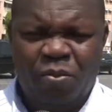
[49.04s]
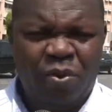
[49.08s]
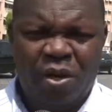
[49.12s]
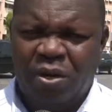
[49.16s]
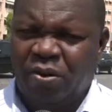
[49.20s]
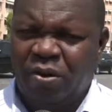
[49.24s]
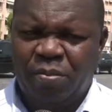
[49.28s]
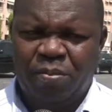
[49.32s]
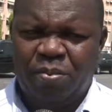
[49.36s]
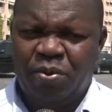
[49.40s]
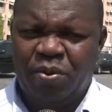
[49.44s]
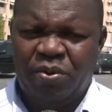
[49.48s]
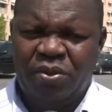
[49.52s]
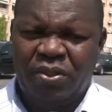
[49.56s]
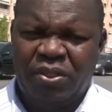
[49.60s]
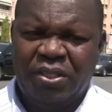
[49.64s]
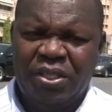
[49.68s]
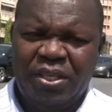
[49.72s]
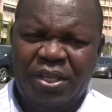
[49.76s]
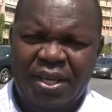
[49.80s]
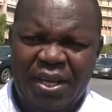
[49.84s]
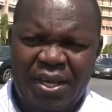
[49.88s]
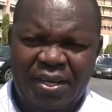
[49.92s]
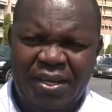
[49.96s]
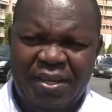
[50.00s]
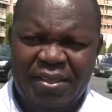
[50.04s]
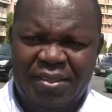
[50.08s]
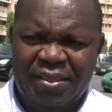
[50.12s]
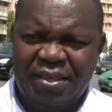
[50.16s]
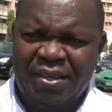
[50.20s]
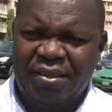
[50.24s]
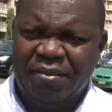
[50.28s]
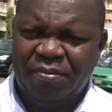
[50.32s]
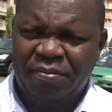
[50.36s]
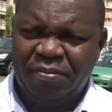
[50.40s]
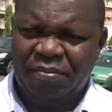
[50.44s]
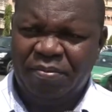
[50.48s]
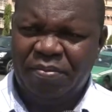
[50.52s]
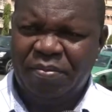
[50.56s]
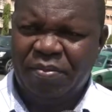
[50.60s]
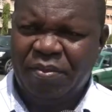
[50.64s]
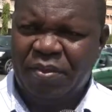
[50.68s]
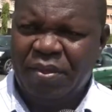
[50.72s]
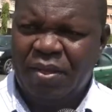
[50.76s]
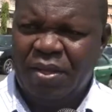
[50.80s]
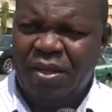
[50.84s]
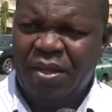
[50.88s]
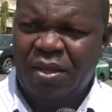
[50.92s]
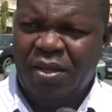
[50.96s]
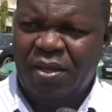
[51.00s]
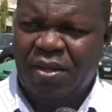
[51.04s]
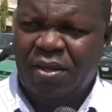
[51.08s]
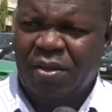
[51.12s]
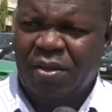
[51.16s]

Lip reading: from Nigerians who blame the